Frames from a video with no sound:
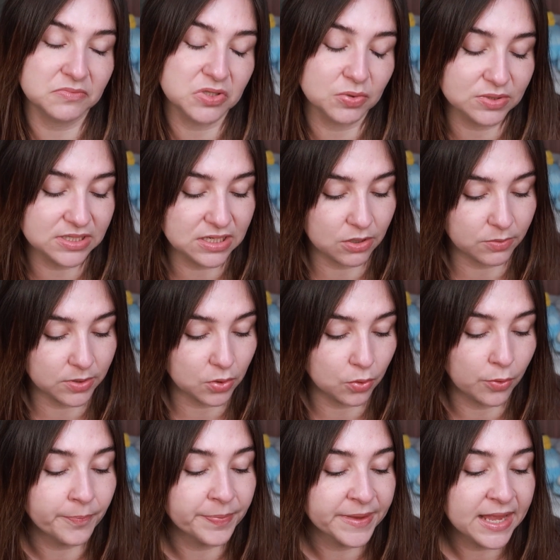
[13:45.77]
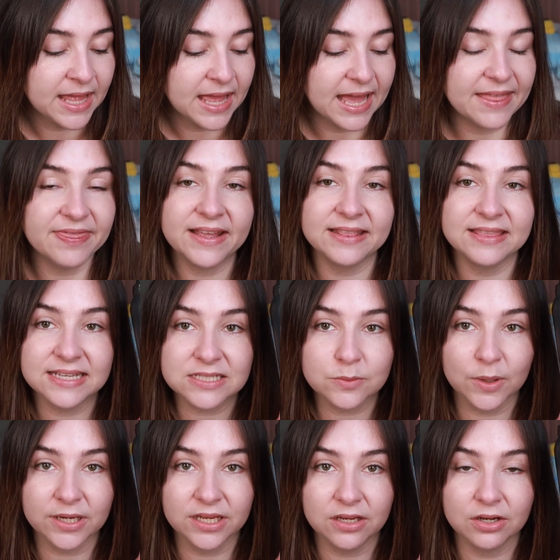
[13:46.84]
So we'll see how we go. And then this
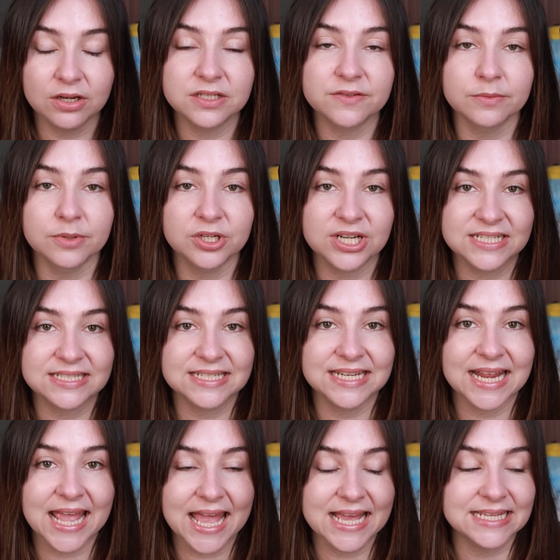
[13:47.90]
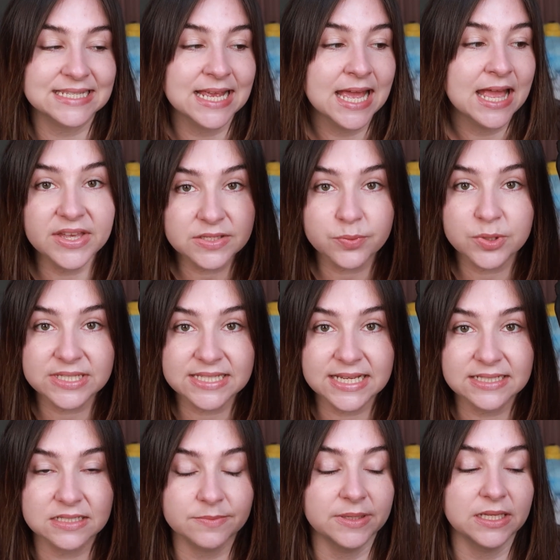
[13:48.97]
one here is from Kristen S. This was
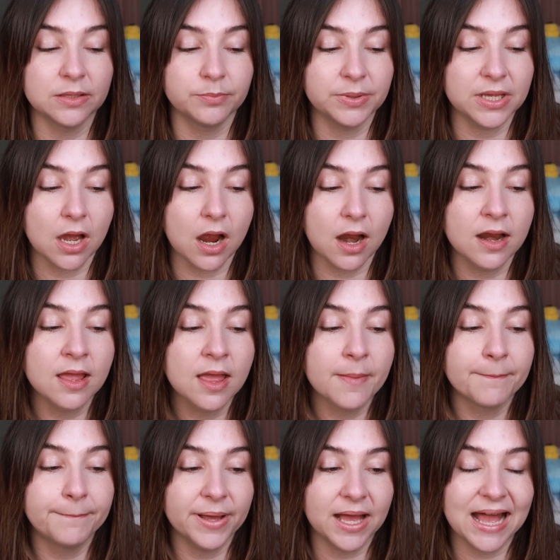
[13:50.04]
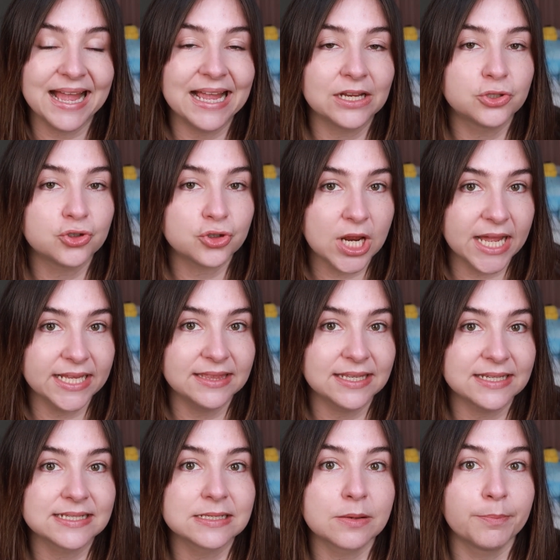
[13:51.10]
sent to me in PR, but I had tried
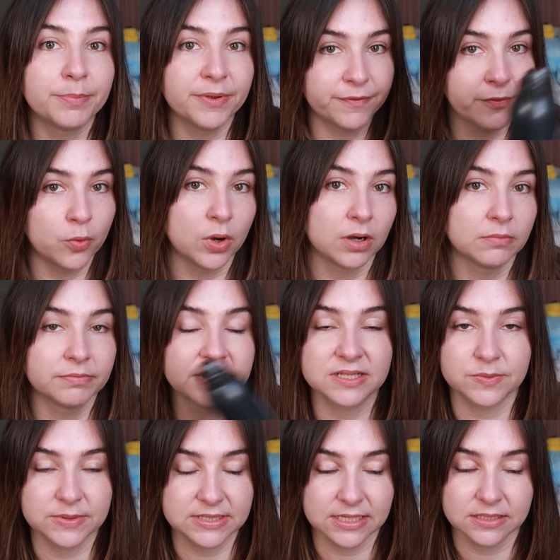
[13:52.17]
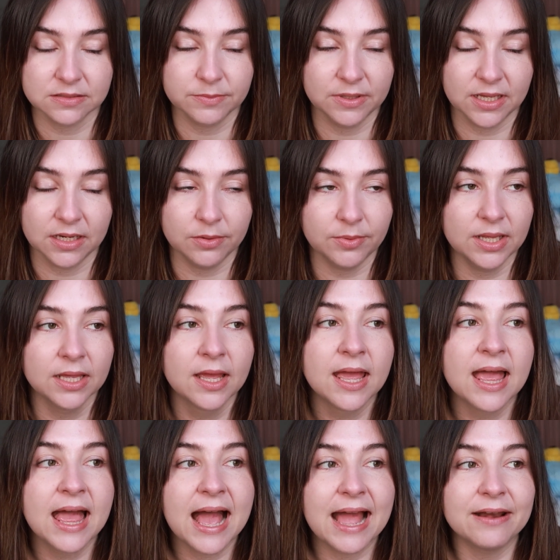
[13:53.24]
this before. This was sent to me anyway.
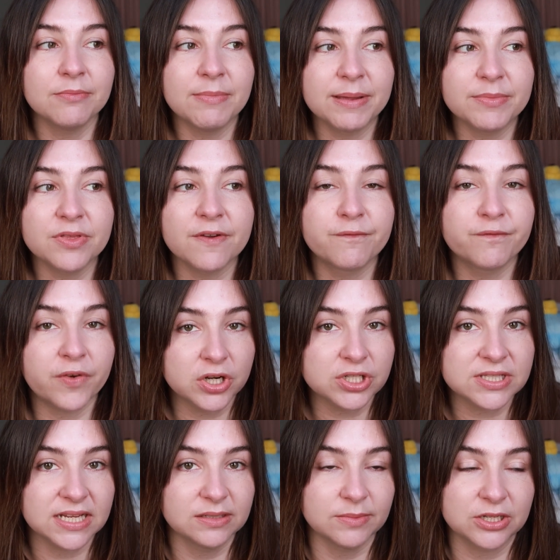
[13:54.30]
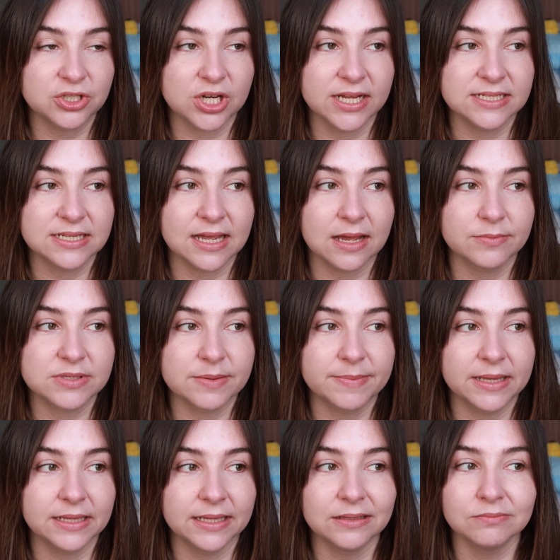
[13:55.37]
I remember the first time I tried it, I was a
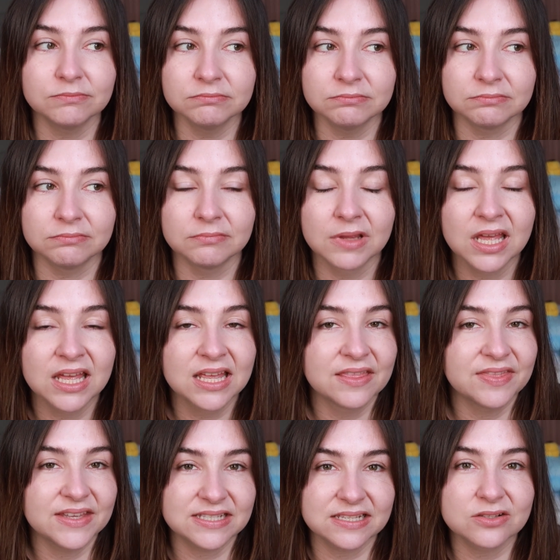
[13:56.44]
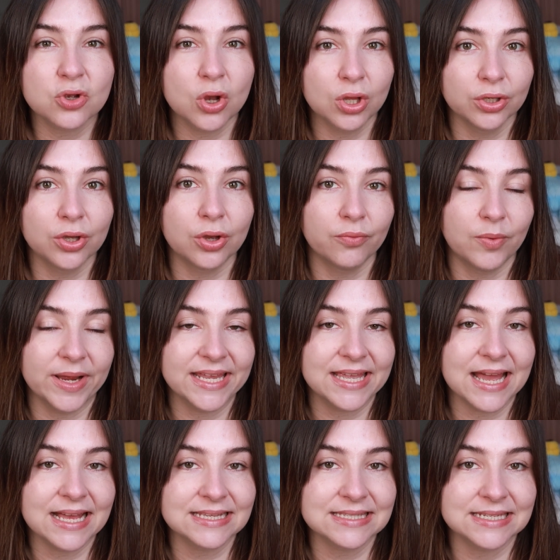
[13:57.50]
bit like, this has got a lot of white
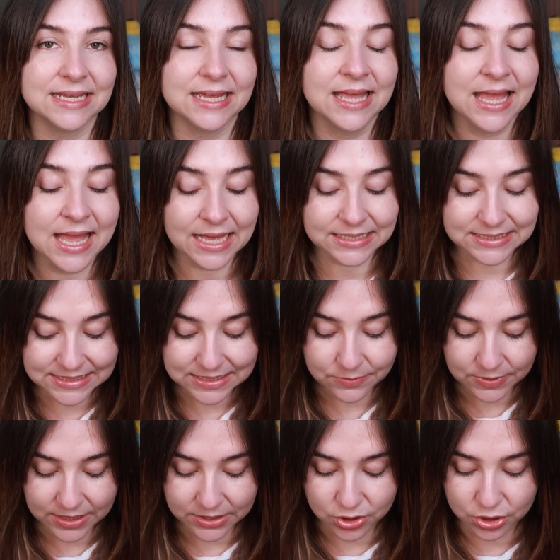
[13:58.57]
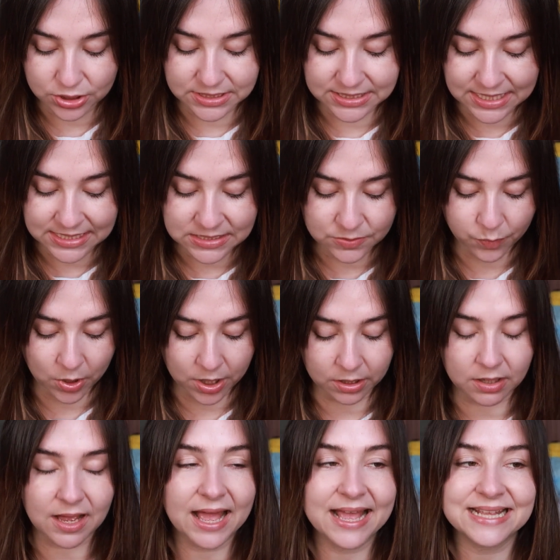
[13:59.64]
cast it. And see, when I used this
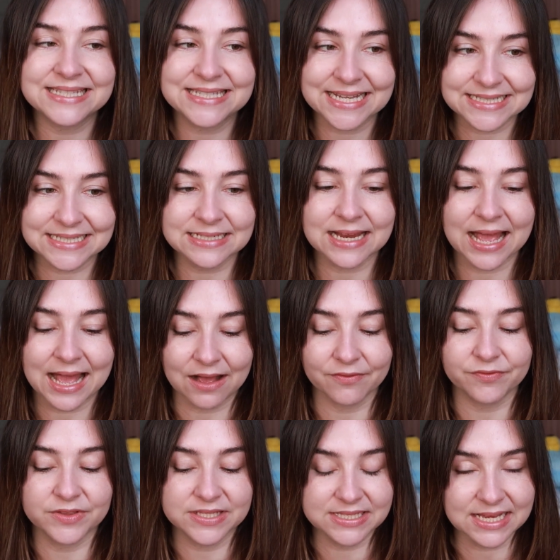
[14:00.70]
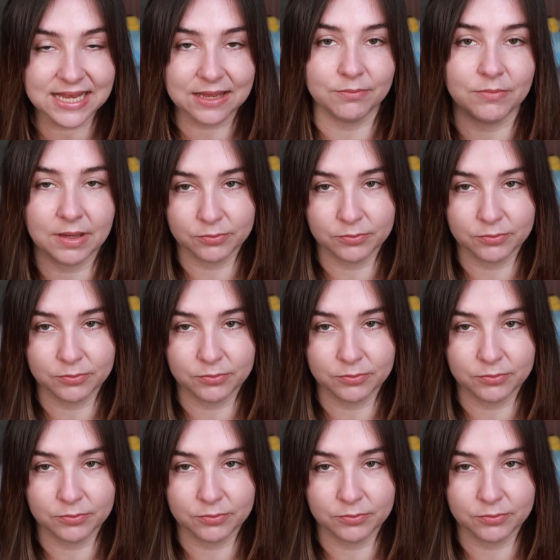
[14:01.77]
one, it didn't have the same.